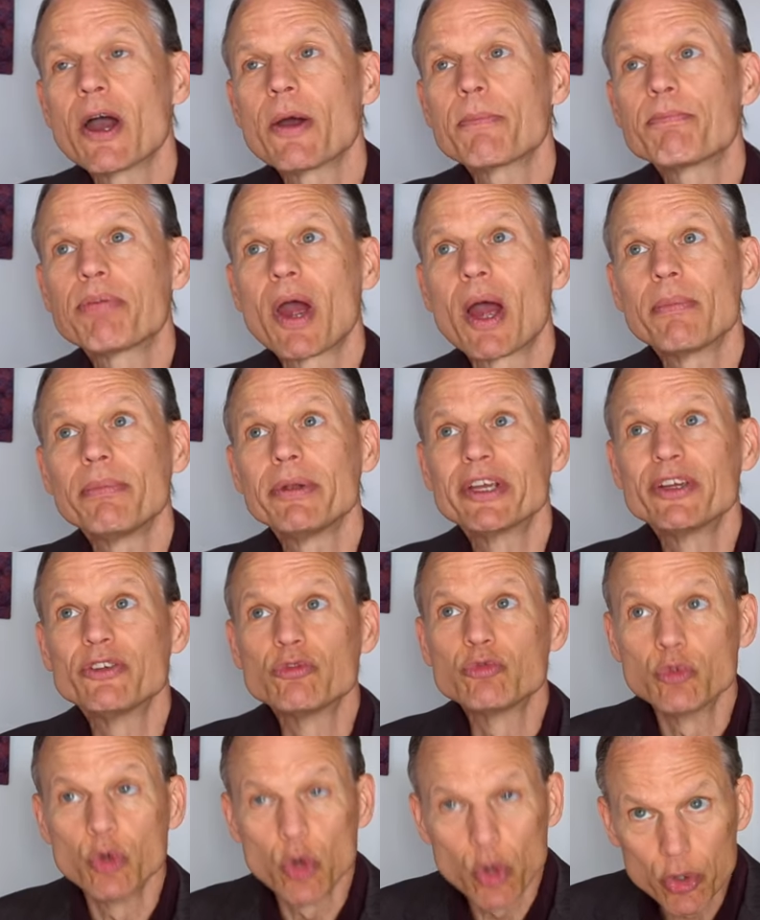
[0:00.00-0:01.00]
are probably
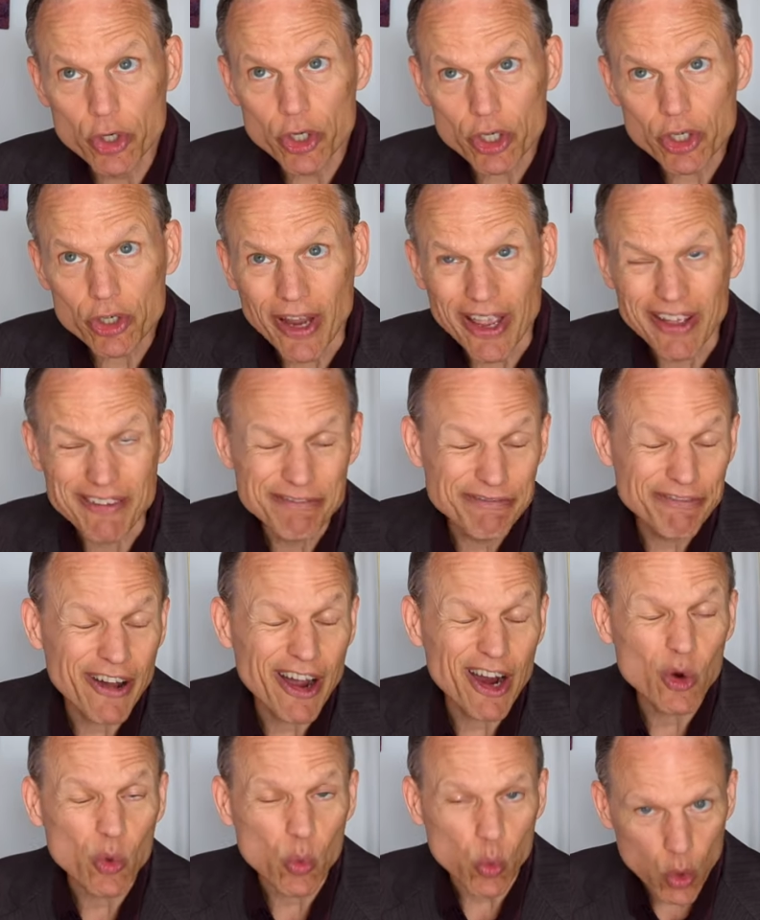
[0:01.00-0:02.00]
ruder and
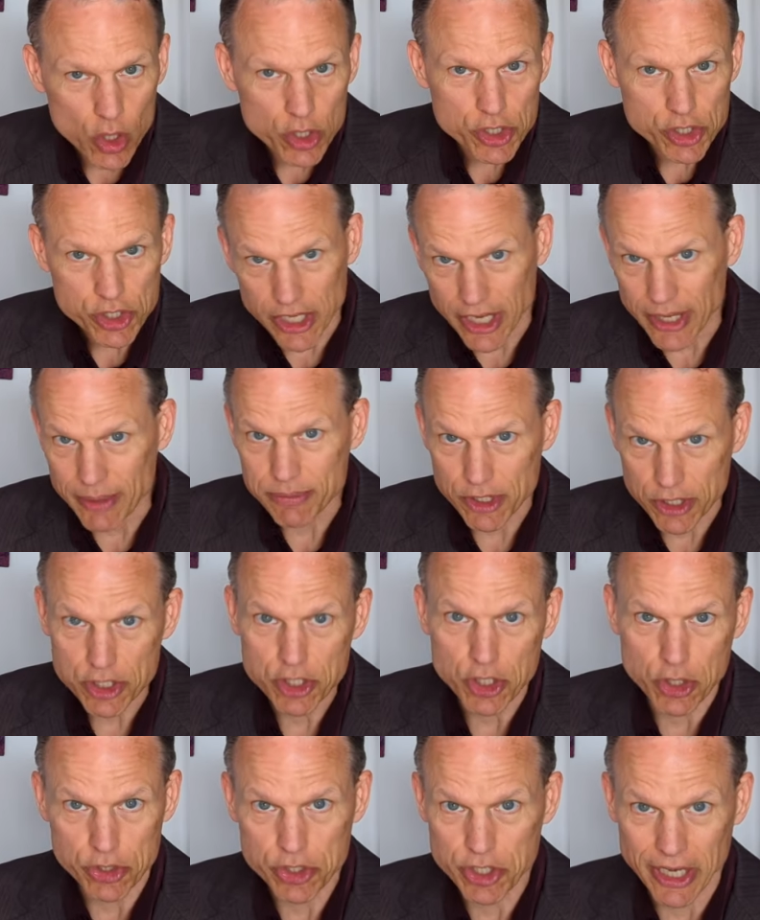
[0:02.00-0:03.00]
far worse names
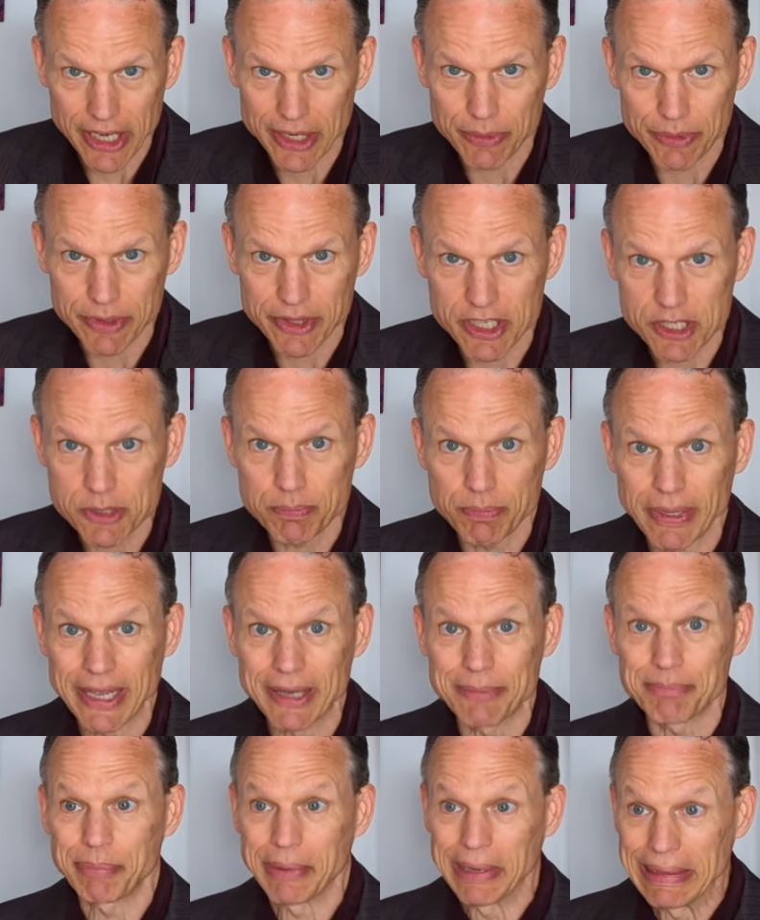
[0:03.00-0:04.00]
associated with this
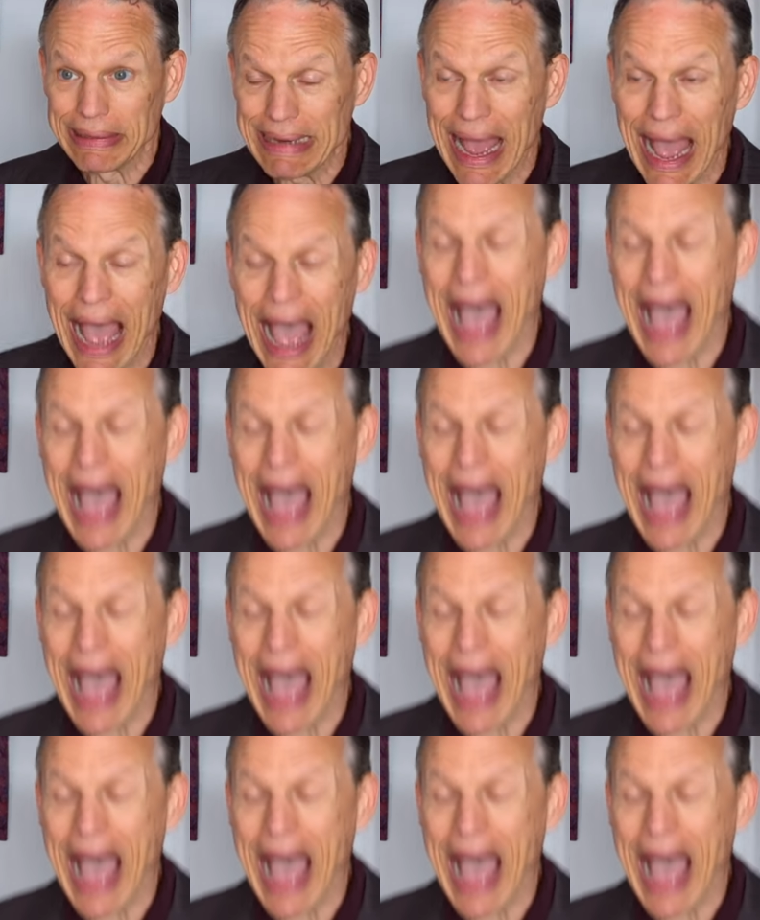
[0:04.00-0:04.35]
plant, but